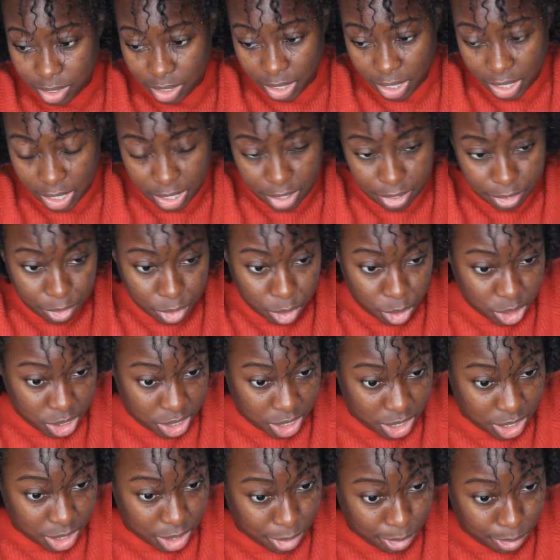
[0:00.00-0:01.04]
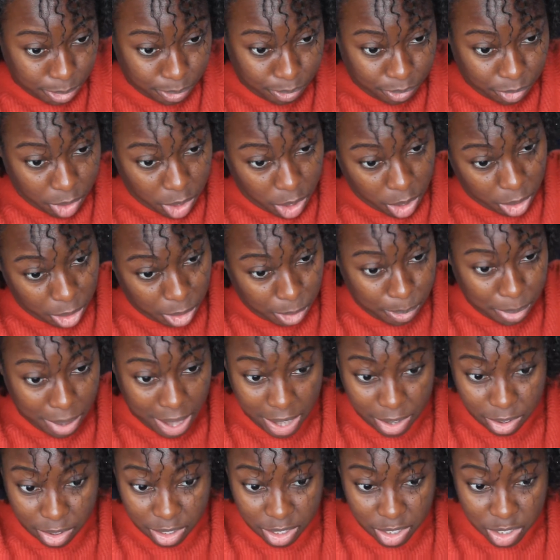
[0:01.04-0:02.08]
And of course the curl
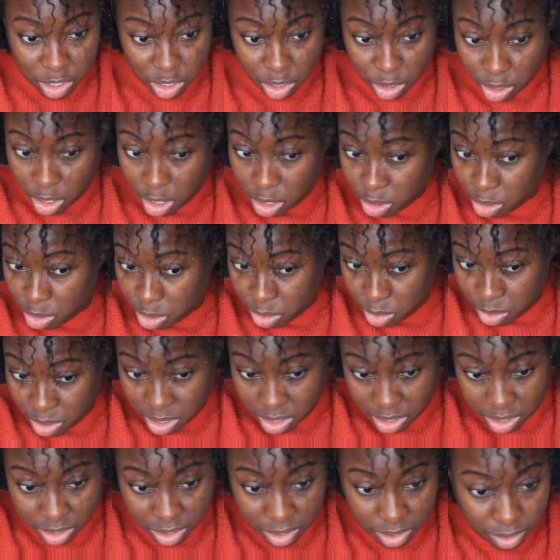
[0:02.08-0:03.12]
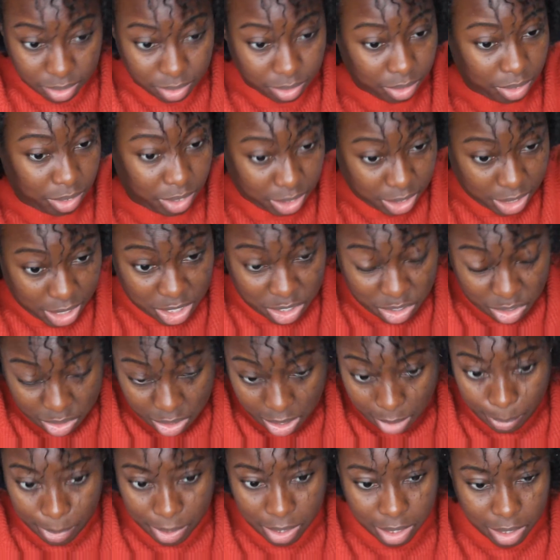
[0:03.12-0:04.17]
pattern is a lot looser.
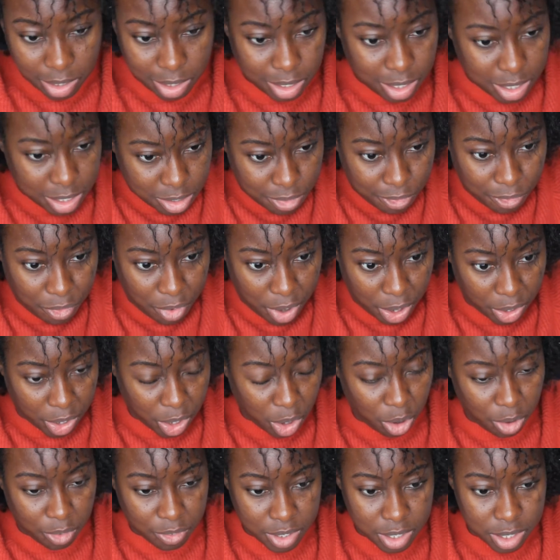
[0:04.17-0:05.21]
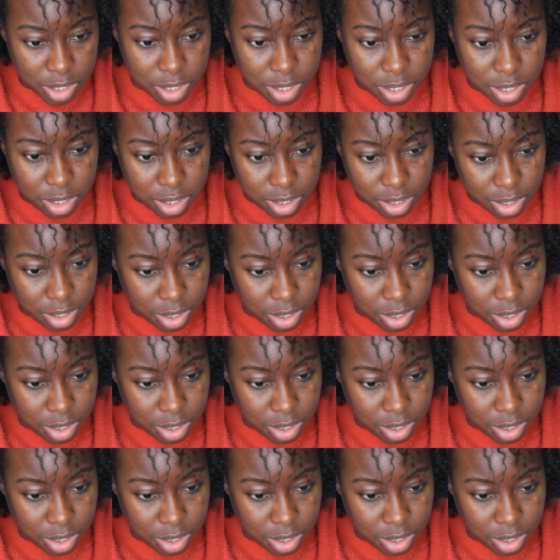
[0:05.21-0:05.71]
I mean, it's very obvious.